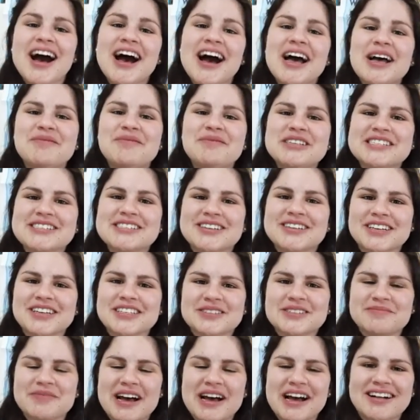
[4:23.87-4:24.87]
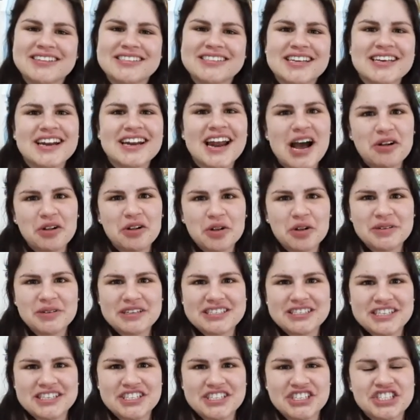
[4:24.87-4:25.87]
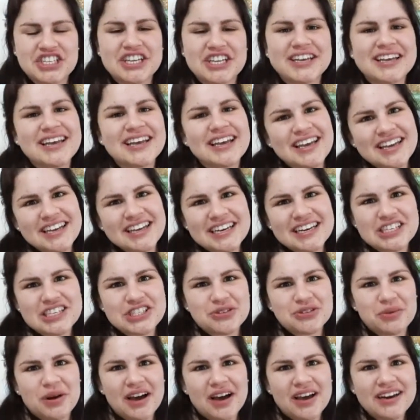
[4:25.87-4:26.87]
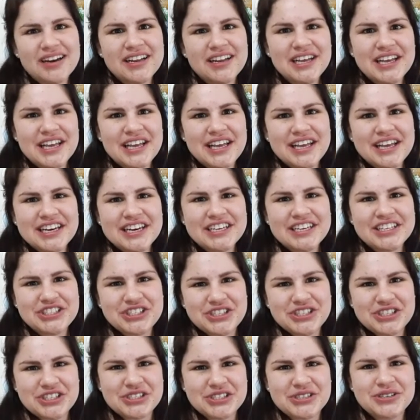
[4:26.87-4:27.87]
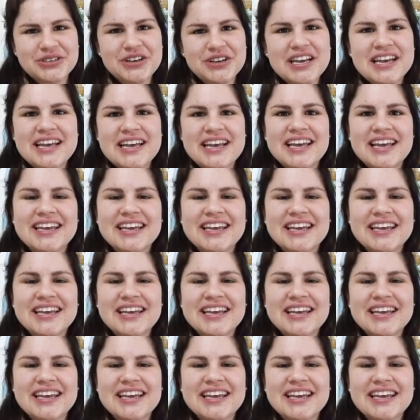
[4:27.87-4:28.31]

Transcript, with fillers: I'm Miss Nottenbelt, and I will be teaching English 1, English 2,